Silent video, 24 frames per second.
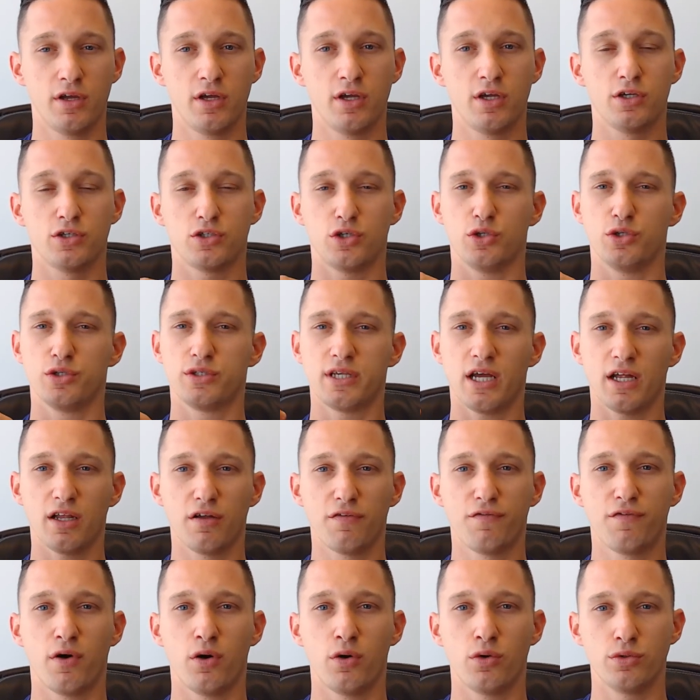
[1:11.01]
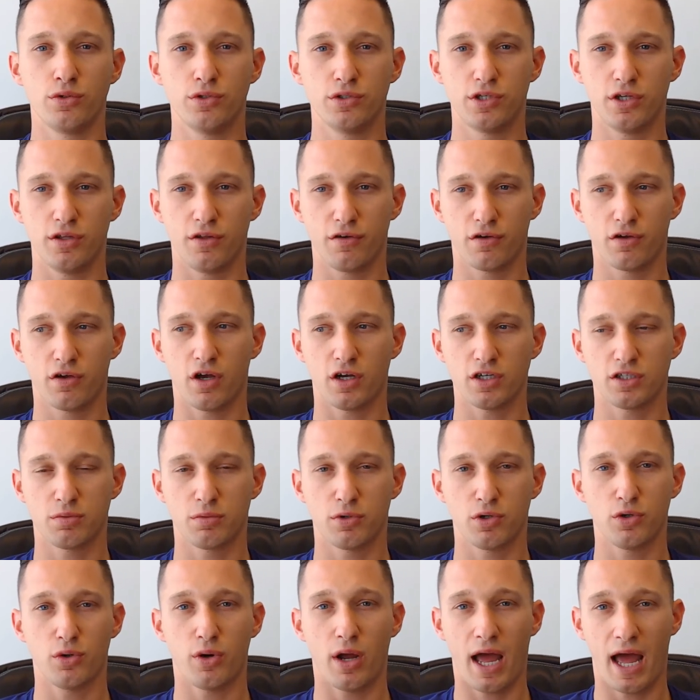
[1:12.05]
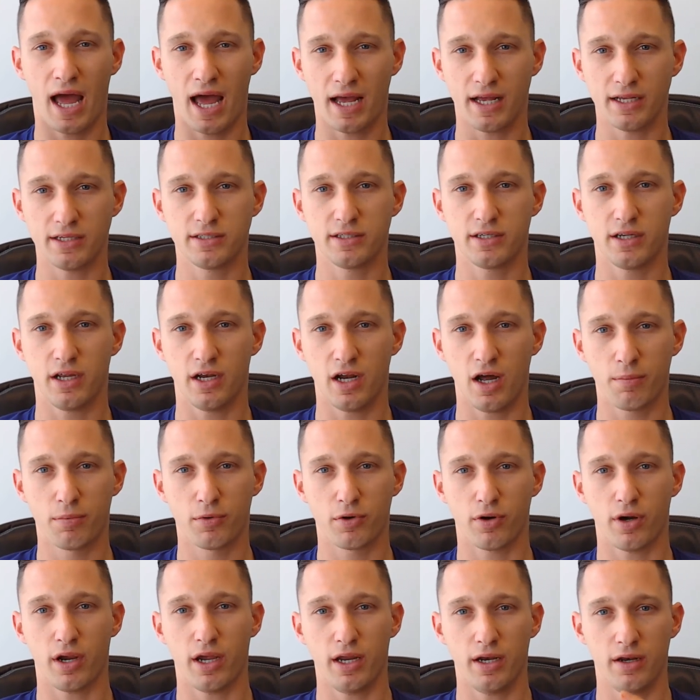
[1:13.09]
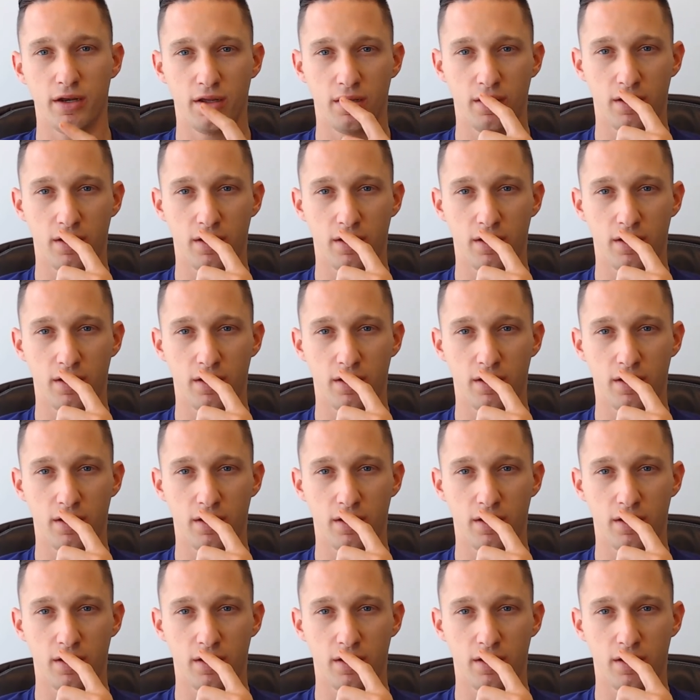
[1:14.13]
So you sell a phone to the customer who has an upgrade